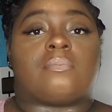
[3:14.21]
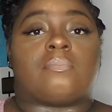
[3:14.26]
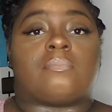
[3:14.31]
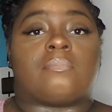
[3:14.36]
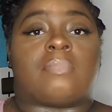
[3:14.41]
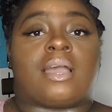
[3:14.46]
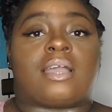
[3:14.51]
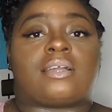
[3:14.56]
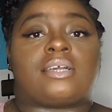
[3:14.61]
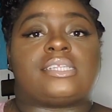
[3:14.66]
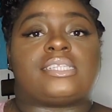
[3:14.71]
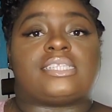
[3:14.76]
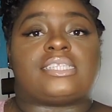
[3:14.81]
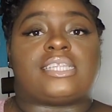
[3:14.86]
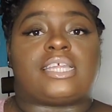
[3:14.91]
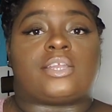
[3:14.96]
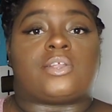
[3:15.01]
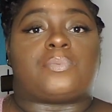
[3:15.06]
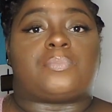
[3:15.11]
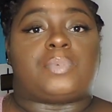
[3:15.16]
my cousins
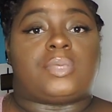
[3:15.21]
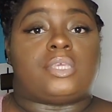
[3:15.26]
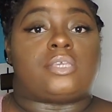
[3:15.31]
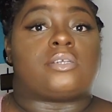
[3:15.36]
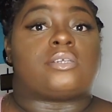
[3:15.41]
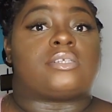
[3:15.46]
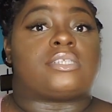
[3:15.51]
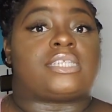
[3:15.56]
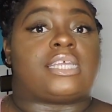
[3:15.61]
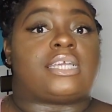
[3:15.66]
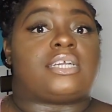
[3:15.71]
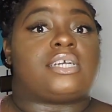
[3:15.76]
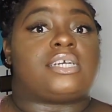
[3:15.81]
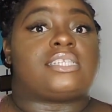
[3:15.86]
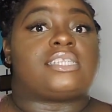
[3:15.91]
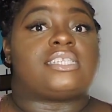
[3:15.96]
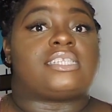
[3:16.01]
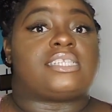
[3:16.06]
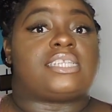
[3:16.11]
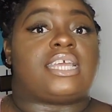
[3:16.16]
that are peers, like,
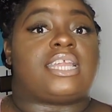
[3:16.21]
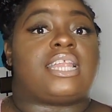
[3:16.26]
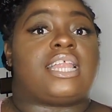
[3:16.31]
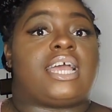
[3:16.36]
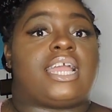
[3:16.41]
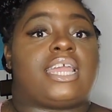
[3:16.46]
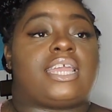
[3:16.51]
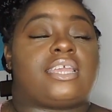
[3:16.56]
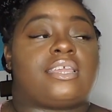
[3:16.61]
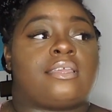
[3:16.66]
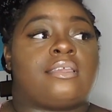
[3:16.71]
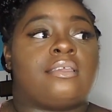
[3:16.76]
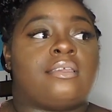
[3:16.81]
cousins that are, like,